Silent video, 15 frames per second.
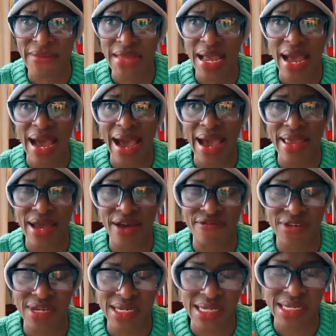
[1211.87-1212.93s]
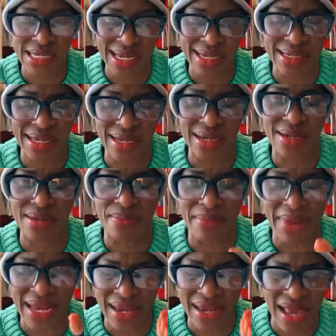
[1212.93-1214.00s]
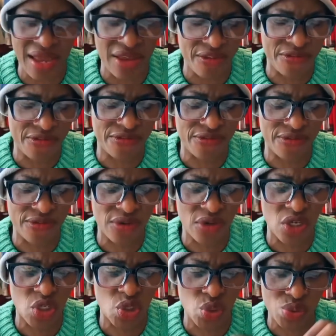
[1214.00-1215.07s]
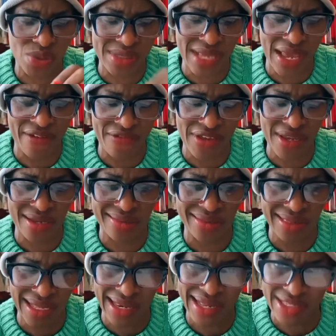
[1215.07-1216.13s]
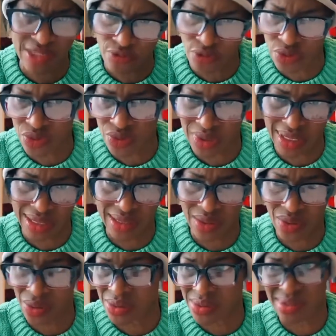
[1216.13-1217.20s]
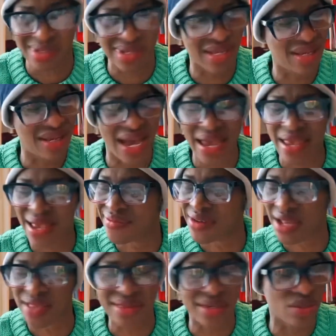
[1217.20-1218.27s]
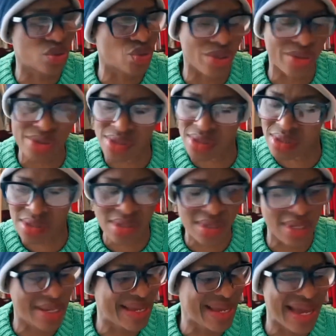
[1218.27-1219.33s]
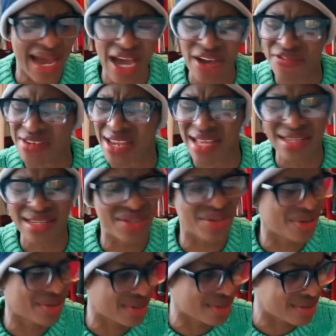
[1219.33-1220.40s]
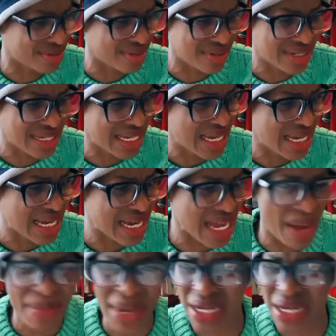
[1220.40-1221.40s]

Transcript: I have dedicated my life to serving the less fortunate, because I have nothing to lose. I've done it all. Kama ni